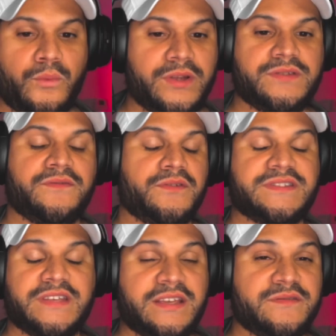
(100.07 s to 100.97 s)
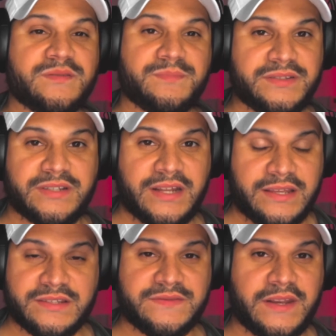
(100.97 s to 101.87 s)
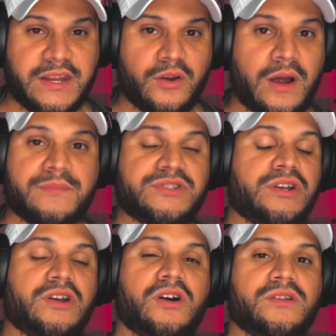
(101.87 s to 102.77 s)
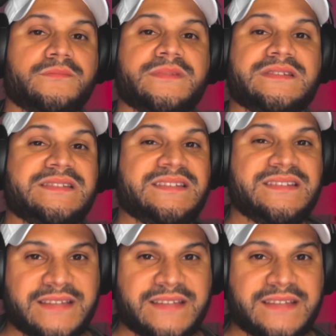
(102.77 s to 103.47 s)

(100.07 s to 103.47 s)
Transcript: which for the sake of simplicity in this video, I'm just going to call them Zizzy